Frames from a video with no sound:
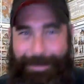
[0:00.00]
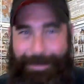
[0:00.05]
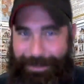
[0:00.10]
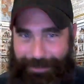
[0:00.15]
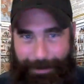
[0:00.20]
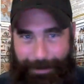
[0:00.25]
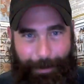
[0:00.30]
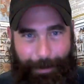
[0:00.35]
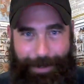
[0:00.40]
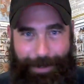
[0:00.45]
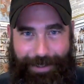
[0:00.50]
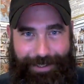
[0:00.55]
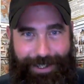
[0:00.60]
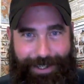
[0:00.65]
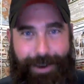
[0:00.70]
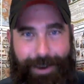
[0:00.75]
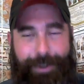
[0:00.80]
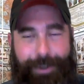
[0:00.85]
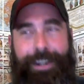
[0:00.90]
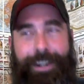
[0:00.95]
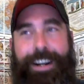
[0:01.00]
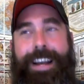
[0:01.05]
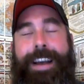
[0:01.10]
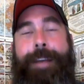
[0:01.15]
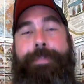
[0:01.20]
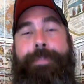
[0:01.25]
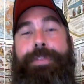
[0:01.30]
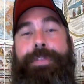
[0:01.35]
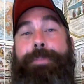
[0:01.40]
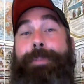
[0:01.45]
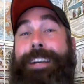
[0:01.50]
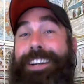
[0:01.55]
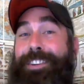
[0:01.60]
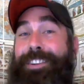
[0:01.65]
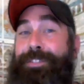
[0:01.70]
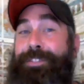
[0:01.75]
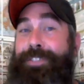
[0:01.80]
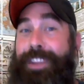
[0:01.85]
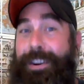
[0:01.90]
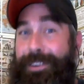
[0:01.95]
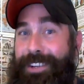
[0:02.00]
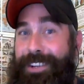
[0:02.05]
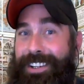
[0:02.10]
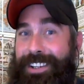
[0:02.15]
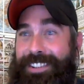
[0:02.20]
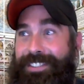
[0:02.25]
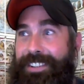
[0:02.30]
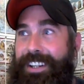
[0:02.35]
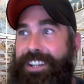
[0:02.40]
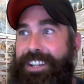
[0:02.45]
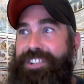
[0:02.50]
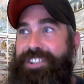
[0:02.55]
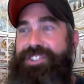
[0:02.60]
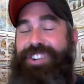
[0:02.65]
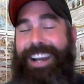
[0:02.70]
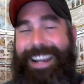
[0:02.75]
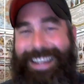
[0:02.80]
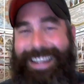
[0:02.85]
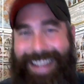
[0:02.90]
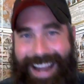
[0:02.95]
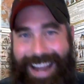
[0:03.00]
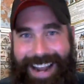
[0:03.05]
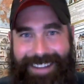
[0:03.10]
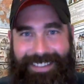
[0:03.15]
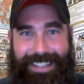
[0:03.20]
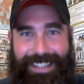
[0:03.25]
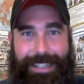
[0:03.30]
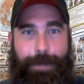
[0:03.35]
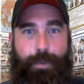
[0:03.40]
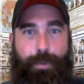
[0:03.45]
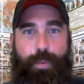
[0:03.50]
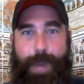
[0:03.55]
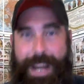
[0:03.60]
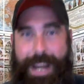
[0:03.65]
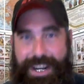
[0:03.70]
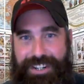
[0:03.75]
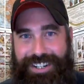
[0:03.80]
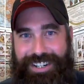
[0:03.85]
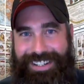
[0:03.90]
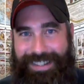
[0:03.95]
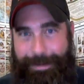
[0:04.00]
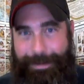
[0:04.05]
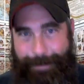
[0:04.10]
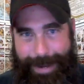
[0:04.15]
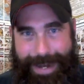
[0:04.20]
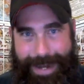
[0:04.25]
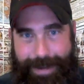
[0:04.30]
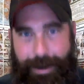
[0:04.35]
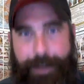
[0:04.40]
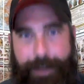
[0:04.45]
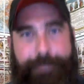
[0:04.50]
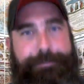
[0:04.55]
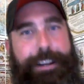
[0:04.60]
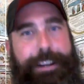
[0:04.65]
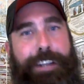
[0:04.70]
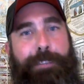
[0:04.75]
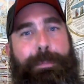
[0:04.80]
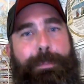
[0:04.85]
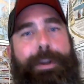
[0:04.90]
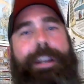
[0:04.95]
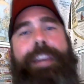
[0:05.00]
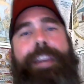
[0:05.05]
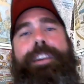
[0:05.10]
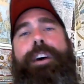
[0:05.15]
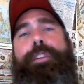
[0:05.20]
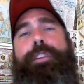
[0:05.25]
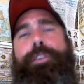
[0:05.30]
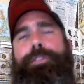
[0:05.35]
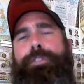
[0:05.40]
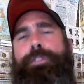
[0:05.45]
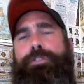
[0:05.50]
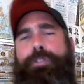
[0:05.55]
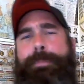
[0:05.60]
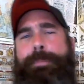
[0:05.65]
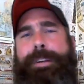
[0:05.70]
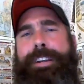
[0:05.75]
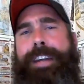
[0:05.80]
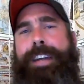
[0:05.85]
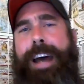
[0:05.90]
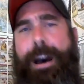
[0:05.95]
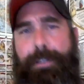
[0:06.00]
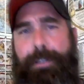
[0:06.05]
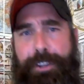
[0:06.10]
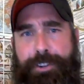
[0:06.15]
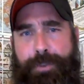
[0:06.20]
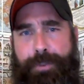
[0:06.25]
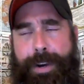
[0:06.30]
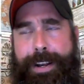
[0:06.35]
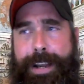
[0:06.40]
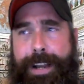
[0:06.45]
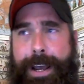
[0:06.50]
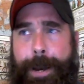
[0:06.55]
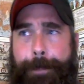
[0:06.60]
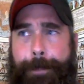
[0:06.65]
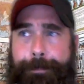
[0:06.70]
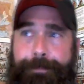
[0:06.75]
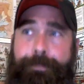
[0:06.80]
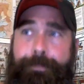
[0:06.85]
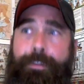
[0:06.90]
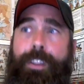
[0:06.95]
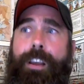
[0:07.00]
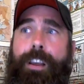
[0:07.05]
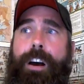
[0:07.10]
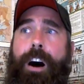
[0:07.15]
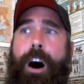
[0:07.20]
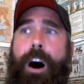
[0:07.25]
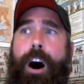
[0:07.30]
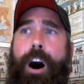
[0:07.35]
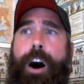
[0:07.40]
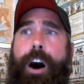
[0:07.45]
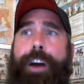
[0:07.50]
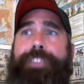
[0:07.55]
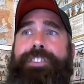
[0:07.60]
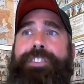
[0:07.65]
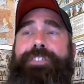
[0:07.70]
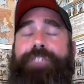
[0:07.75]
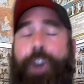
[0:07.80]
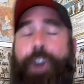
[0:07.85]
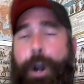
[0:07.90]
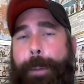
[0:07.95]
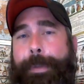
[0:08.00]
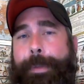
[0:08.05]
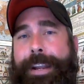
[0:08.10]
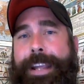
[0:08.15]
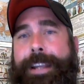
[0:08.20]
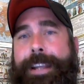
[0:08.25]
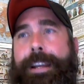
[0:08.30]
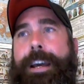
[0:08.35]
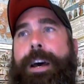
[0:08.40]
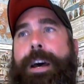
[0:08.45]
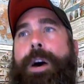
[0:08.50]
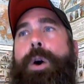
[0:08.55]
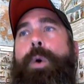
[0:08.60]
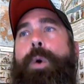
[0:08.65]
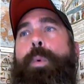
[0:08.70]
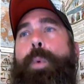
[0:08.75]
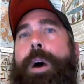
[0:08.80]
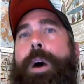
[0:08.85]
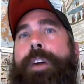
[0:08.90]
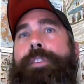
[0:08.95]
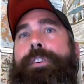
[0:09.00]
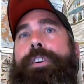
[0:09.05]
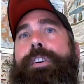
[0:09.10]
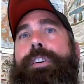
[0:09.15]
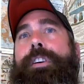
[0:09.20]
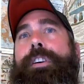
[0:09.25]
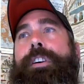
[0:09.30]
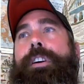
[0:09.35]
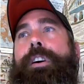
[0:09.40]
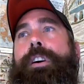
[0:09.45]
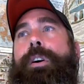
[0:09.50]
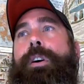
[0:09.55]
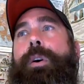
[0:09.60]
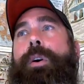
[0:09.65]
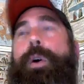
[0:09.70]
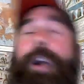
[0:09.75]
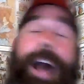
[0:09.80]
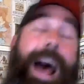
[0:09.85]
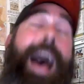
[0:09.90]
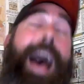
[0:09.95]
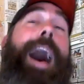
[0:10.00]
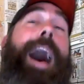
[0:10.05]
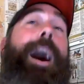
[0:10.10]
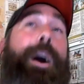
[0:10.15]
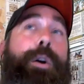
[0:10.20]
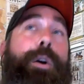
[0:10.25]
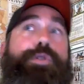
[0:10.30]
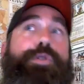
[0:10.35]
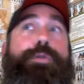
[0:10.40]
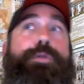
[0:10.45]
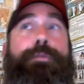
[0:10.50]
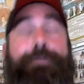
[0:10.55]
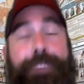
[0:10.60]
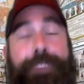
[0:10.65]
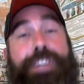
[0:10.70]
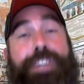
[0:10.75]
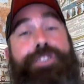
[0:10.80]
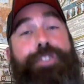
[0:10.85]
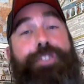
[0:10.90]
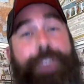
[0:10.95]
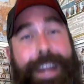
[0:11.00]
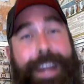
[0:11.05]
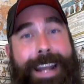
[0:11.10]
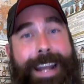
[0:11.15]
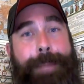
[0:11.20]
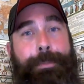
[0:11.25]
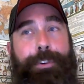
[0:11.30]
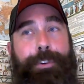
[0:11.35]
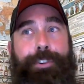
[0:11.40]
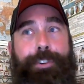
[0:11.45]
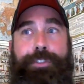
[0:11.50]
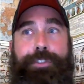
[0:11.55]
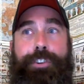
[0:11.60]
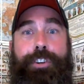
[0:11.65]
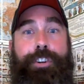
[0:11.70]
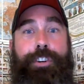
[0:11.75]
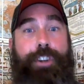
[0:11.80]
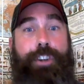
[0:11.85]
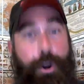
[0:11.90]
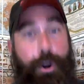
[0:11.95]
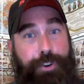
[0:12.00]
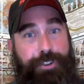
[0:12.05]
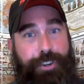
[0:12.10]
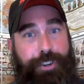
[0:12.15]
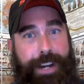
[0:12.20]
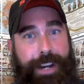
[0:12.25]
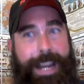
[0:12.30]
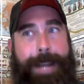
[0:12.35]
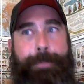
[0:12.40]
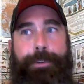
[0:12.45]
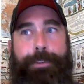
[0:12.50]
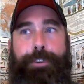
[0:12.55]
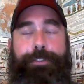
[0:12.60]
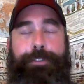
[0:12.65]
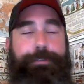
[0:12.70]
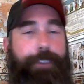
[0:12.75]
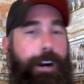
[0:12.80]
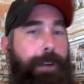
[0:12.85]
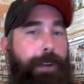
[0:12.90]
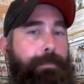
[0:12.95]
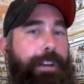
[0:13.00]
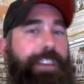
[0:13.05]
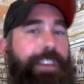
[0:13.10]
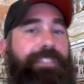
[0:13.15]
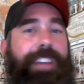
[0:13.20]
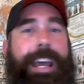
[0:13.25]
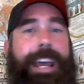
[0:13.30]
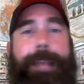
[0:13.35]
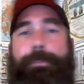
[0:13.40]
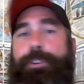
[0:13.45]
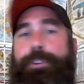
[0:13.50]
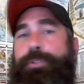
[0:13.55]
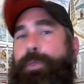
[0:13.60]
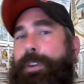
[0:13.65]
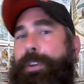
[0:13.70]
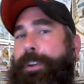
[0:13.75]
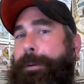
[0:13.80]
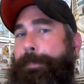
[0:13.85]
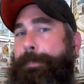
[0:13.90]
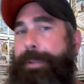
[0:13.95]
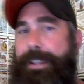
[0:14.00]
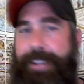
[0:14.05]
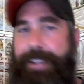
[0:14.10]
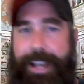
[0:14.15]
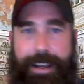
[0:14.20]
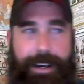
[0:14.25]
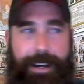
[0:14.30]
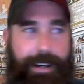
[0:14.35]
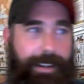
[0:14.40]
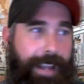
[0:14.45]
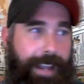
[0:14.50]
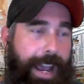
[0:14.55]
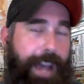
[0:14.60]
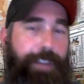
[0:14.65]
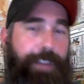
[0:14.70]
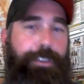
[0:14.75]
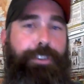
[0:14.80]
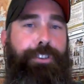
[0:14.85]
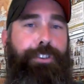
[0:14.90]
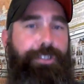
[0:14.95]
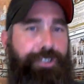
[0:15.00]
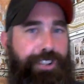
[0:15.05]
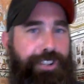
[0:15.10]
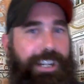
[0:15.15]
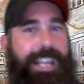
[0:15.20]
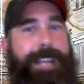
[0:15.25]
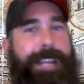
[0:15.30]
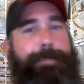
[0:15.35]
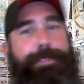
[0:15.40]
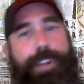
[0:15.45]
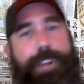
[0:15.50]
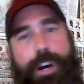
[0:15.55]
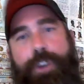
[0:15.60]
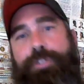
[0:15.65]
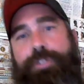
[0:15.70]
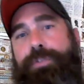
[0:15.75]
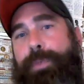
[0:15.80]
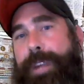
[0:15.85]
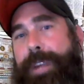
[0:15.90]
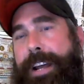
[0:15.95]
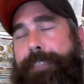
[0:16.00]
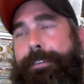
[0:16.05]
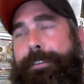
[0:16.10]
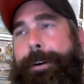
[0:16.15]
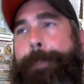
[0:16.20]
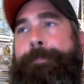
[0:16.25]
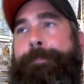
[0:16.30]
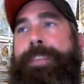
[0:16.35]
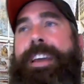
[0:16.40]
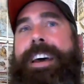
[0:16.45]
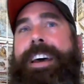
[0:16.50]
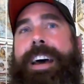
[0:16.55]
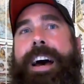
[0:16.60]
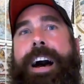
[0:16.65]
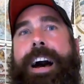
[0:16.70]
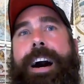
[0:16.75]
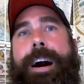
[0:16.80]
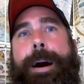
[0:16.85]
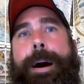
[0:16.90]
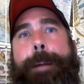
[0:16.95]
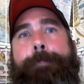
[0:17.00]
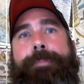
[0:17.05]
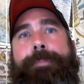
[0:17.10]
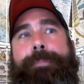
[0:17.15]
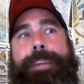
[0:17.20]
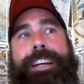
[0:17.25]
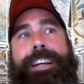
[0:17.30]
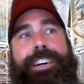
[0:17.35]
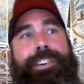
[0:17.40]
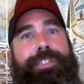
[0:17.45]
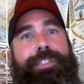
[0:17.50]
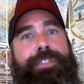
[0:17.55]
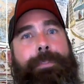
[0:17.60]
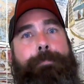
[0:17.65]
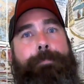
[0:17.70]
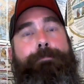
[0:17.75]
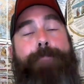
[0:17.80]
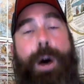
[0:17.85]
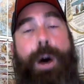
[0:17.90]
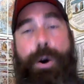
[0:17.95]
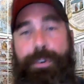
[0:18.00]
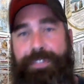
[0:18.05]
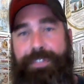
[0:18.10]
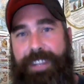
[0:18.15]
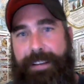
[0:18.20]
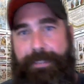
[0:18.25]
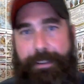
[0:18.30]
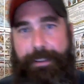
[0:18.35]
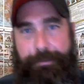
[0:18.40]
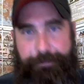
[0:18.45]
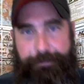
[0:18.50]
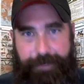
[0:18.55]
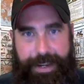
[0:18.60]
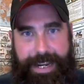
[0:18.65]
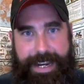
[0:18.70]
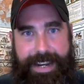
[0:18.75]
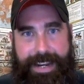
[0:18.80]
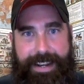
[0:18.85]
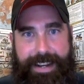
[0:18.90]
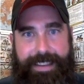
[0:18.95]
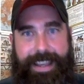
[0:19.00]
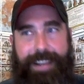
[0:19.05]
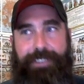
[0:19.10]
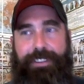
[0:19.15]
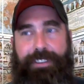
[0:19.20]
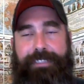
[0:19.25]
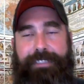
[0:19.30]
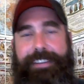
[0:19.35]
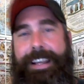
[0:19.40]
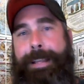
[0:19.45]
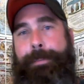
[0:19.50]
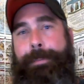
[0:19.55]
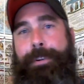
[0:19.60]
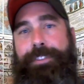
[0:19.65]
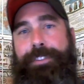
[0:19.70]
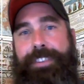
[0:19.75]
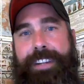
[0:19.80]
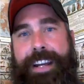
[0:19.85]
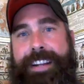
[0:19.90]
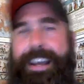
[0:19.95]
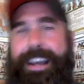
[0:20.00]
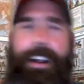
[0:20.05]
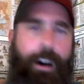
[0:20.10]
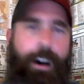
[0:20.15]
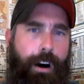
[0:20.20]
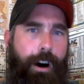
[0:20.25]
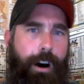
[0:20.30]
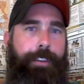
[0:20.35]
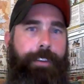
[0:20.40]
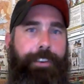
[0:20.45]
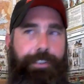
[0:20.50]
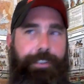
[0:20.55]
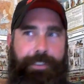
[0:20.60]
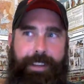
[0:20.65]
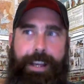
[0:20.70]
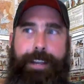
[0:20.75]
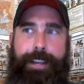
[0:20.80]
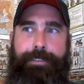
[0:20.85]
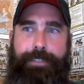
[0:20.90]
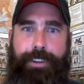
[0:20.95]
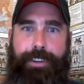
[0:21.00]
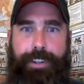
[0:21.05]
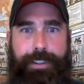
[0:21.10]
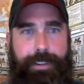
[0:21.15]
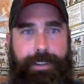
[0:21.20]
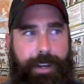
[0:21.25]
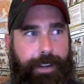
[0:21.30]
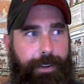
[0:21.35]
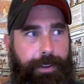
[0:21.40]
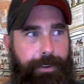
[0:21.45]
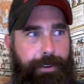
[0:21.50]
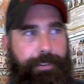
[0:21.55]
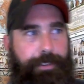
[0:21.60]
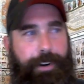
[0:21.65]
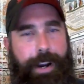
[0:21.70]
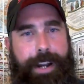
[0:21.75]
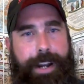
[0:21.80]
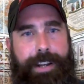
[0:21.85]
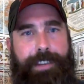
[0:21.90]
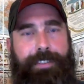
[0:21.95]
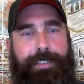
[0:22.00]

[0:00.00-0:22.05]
the point of the caller because there is a gigantic, raging debate on Facebook and other social media outlets right now on determining whether or how you feed your animals, your kosher animals, farm raised animals, whether it be ca- uh, cattle, sheep, goats, whatever um, because most of the feed that is available today, not all, there's a lot of good other varieties